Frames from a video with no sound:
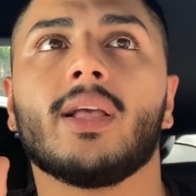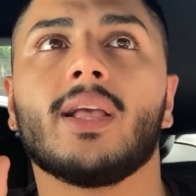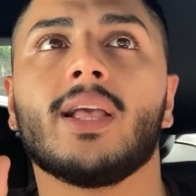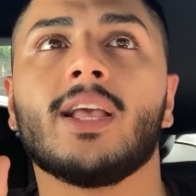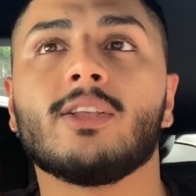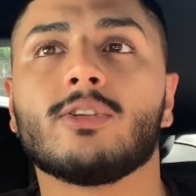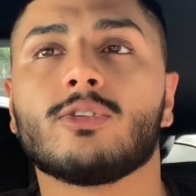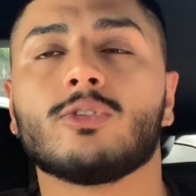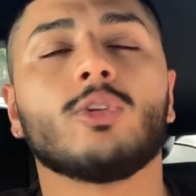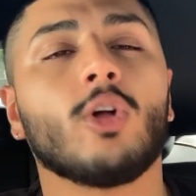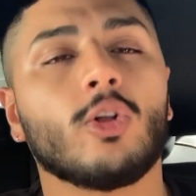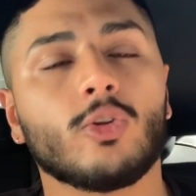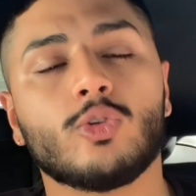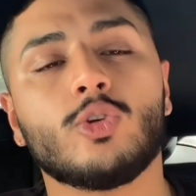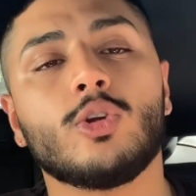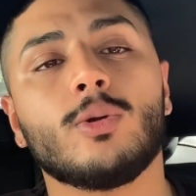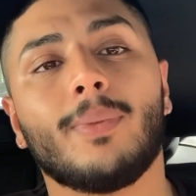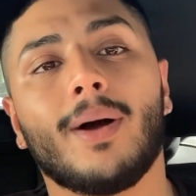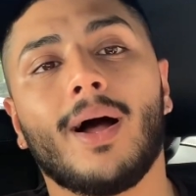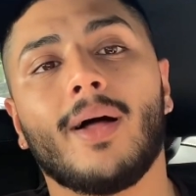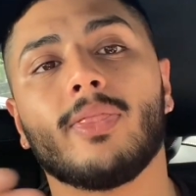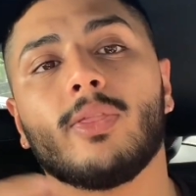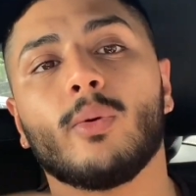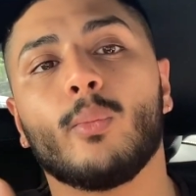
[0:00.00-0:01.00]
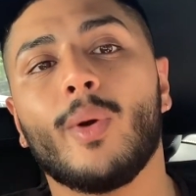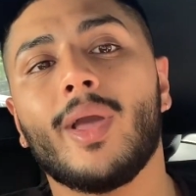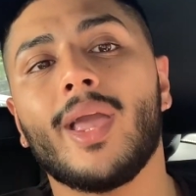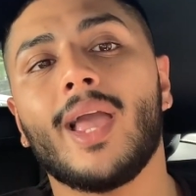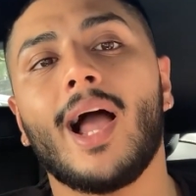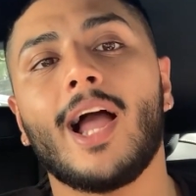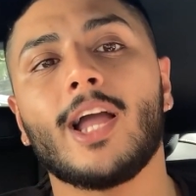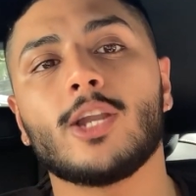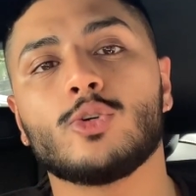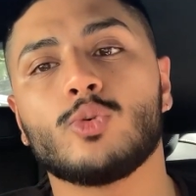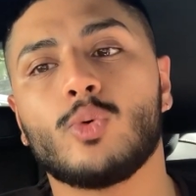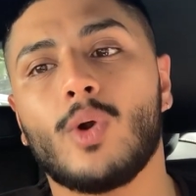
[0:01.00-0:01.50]
It's not too bad. The way
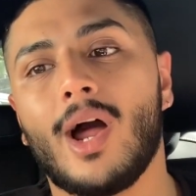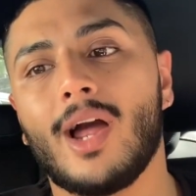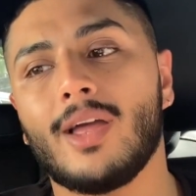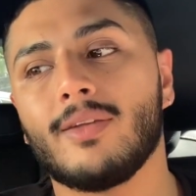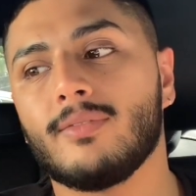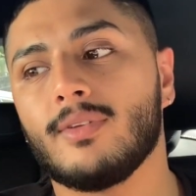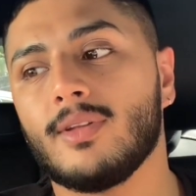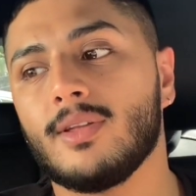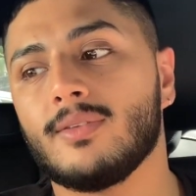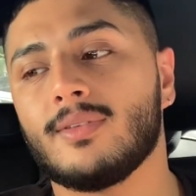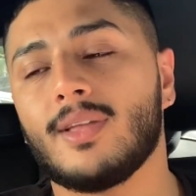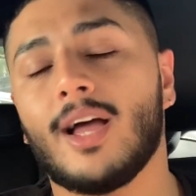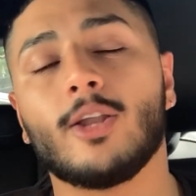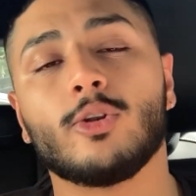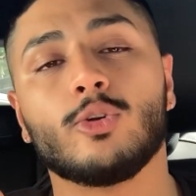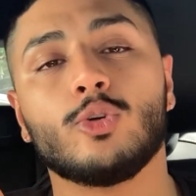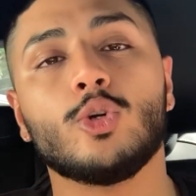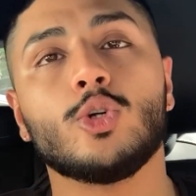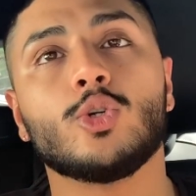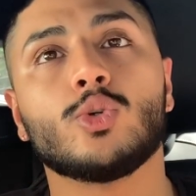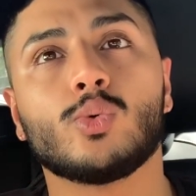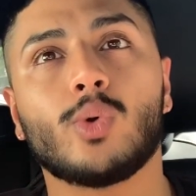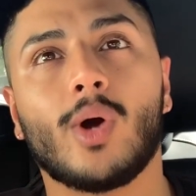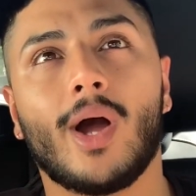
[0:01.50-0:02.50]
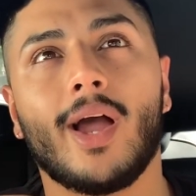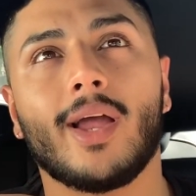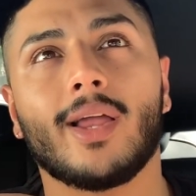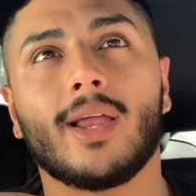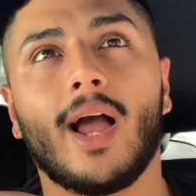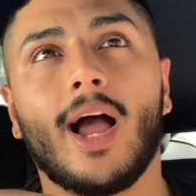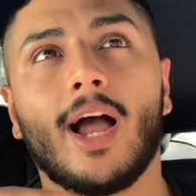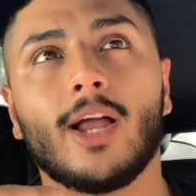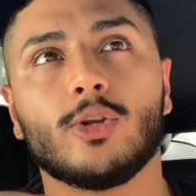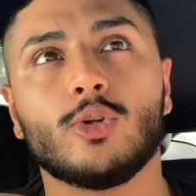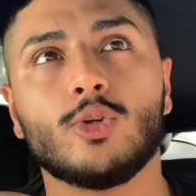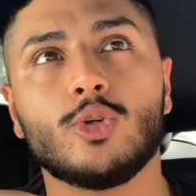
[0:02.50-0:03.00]
I drive is I do try
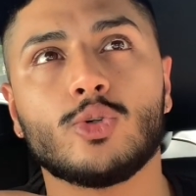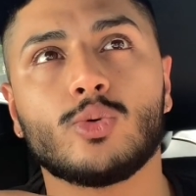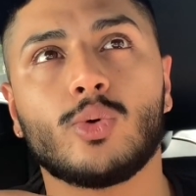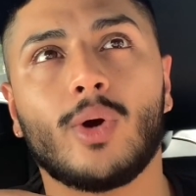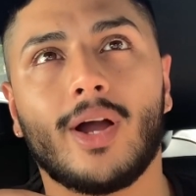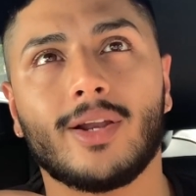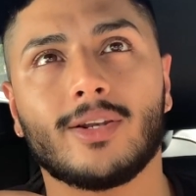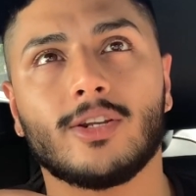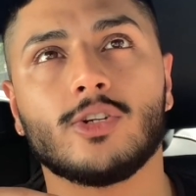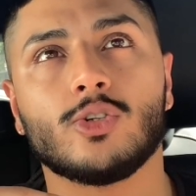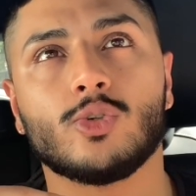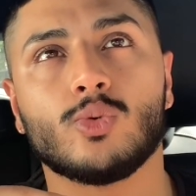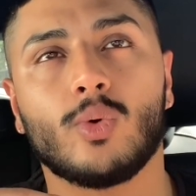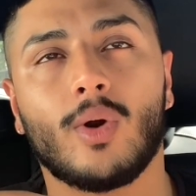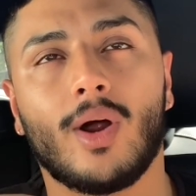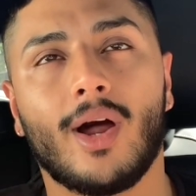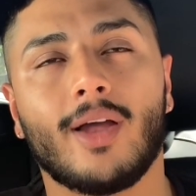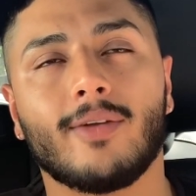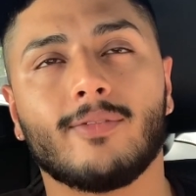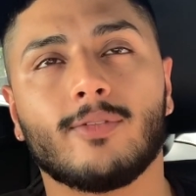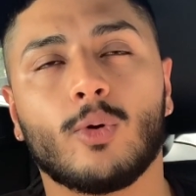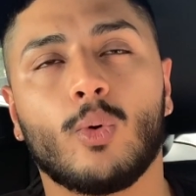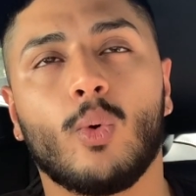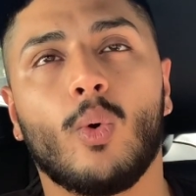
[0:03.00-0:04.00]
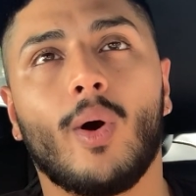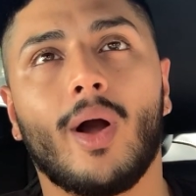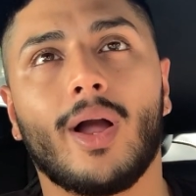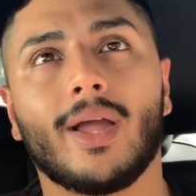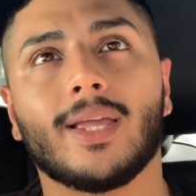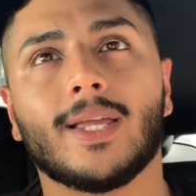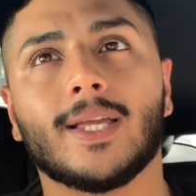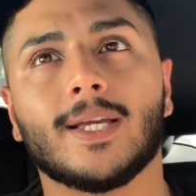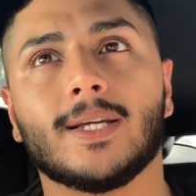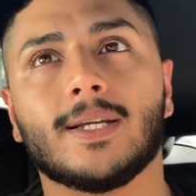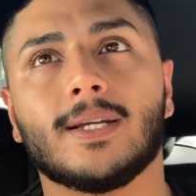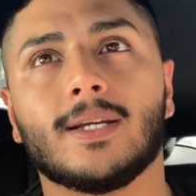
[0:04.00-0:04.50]
I do try to drive
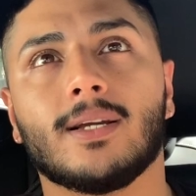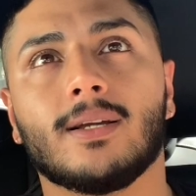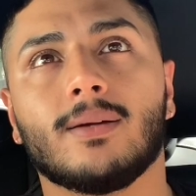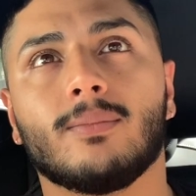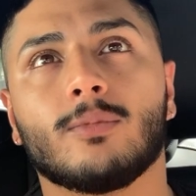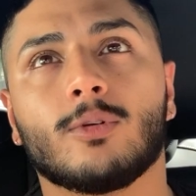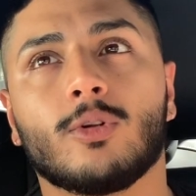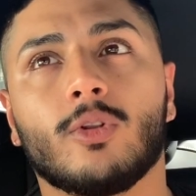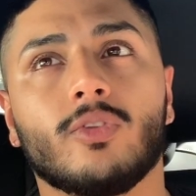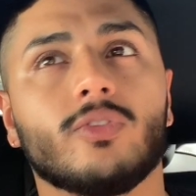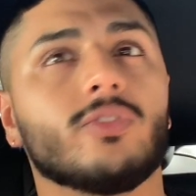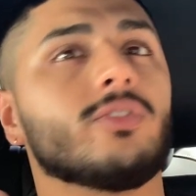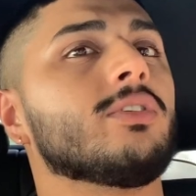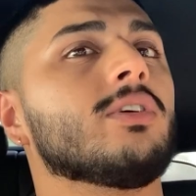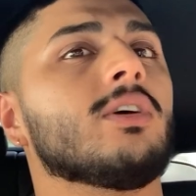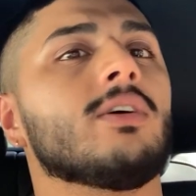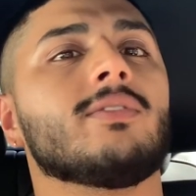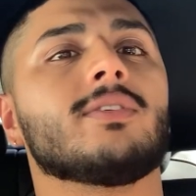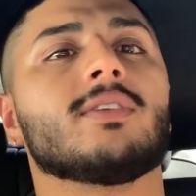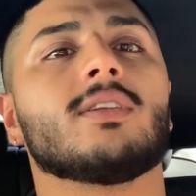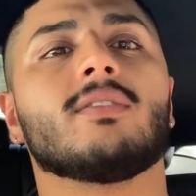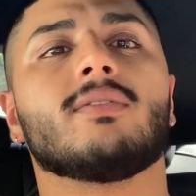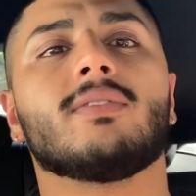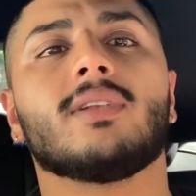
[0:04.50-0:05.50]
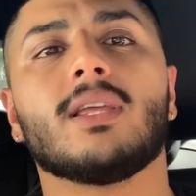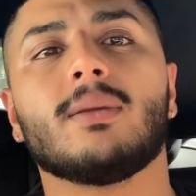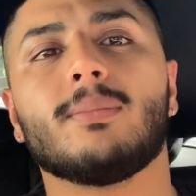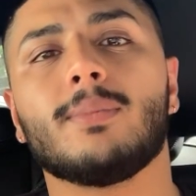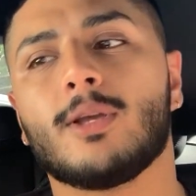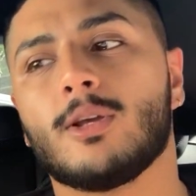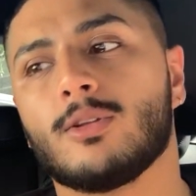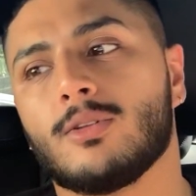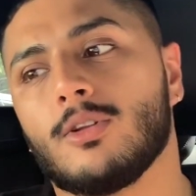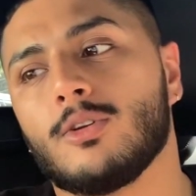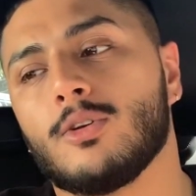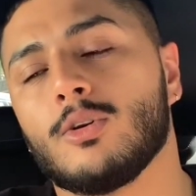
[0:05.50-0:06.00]
quite um, conservatively,
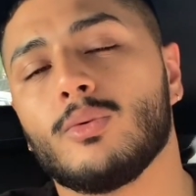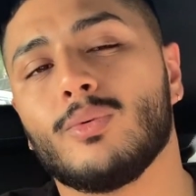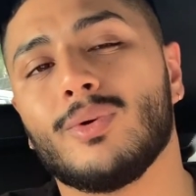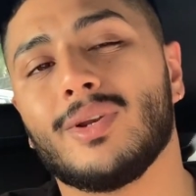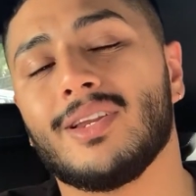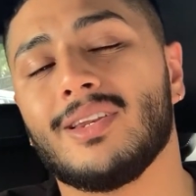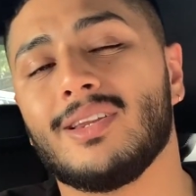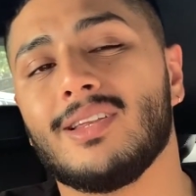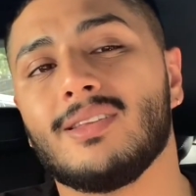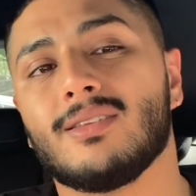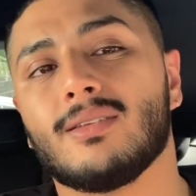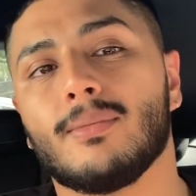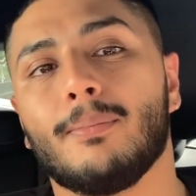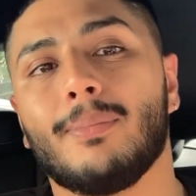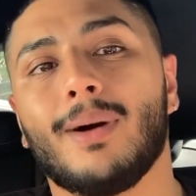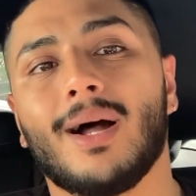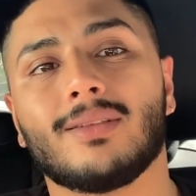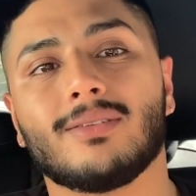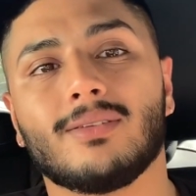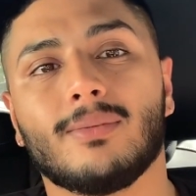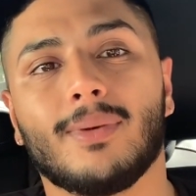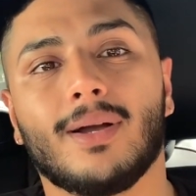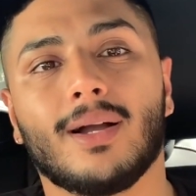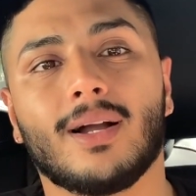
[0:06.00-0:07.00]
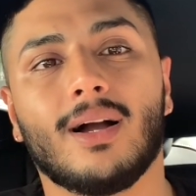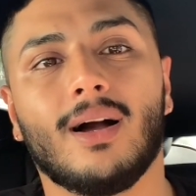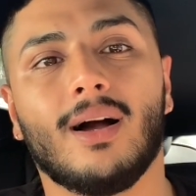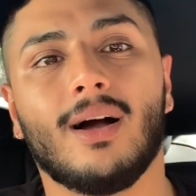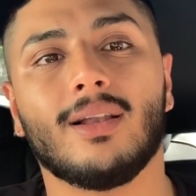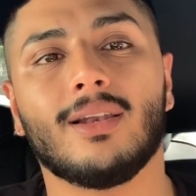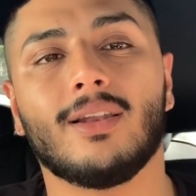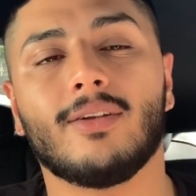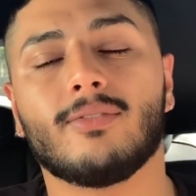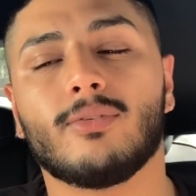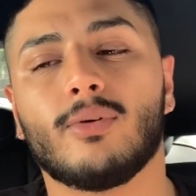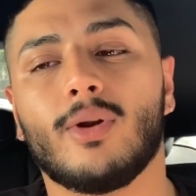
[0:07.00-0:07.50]
because I don't really need to batter my car
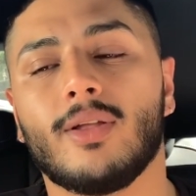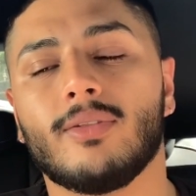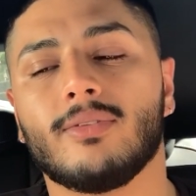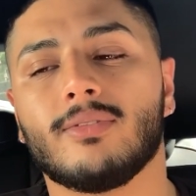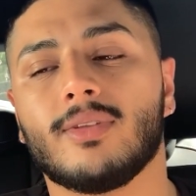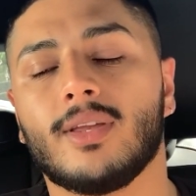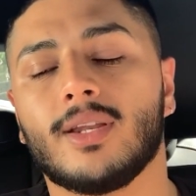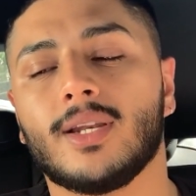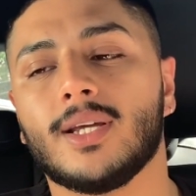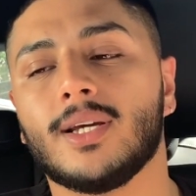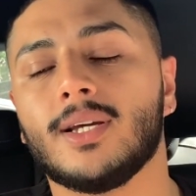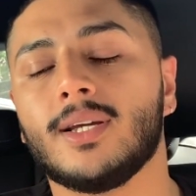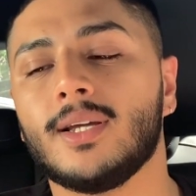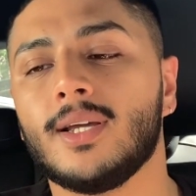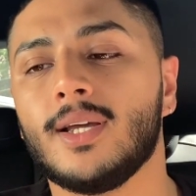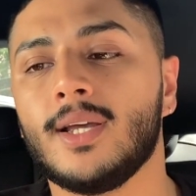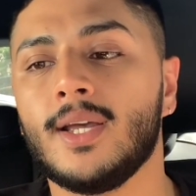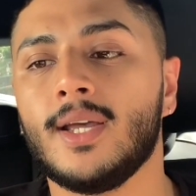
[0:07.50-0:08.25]
left, right, and centre.